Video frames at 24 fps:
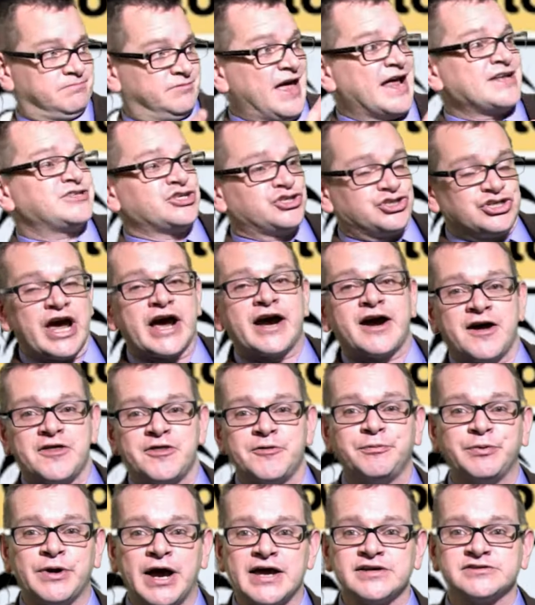that's a check on
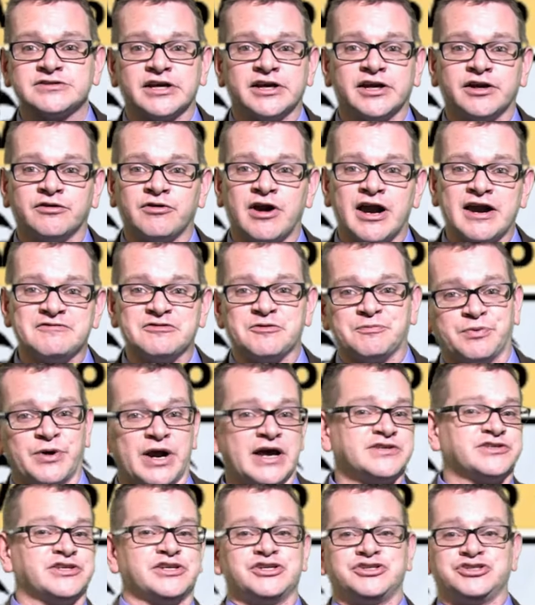the president, right? If the
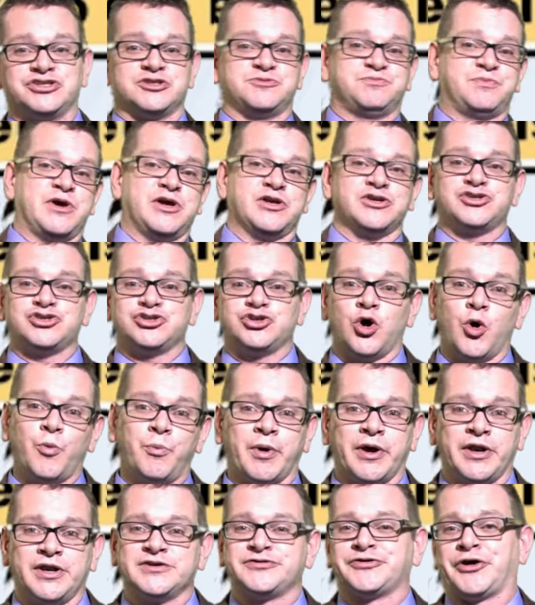president's just being
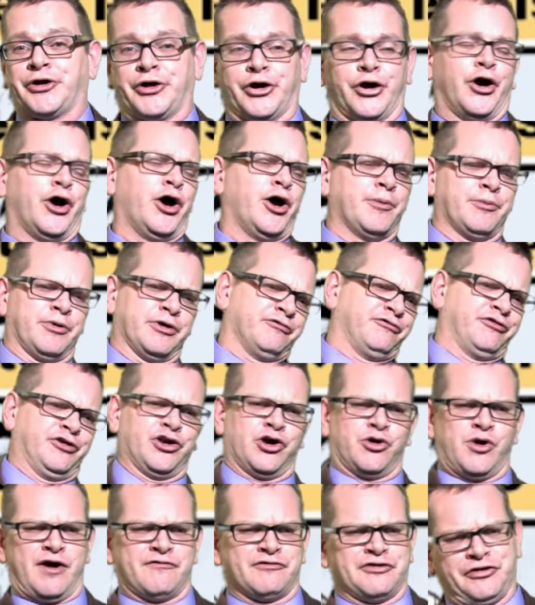stupid and he's like, oh, I'm going to
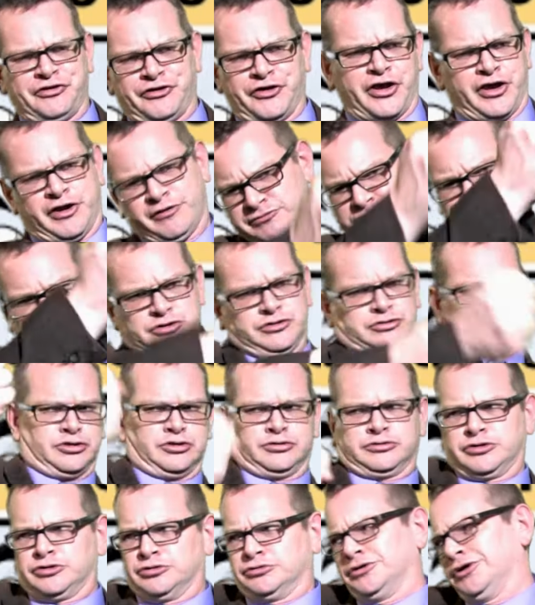veto everything, dirk,
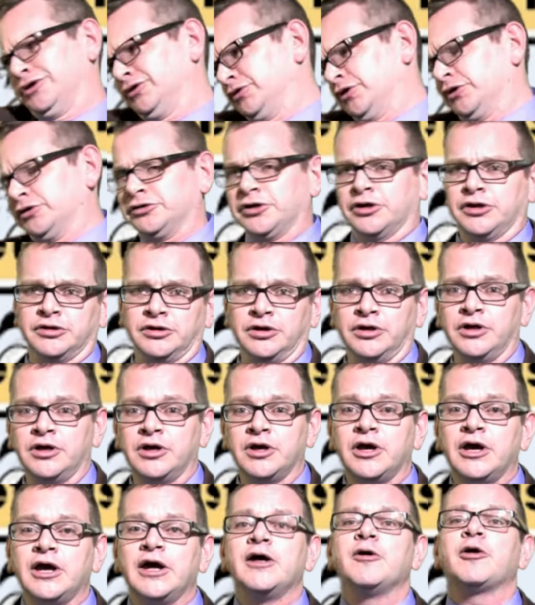dirk, dirk, dirk, dirk, dirk.
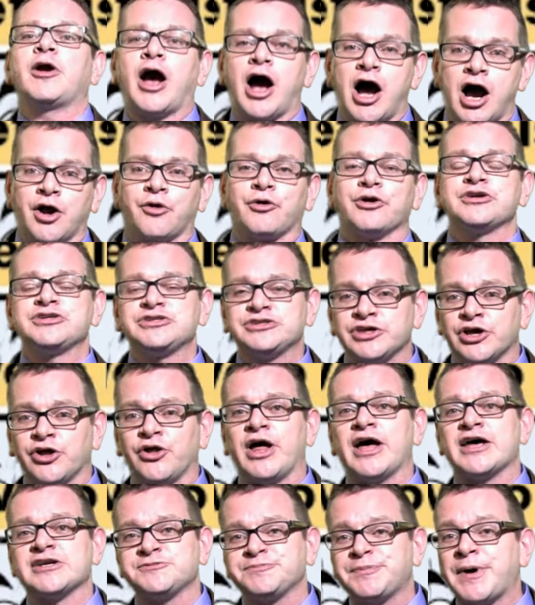Congress
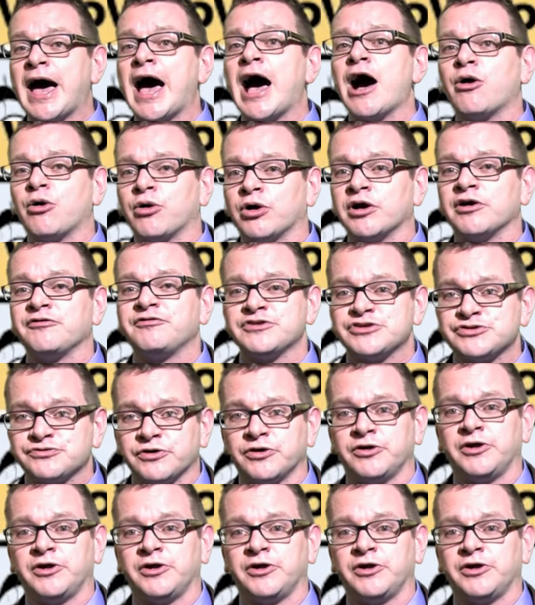still has power, if it's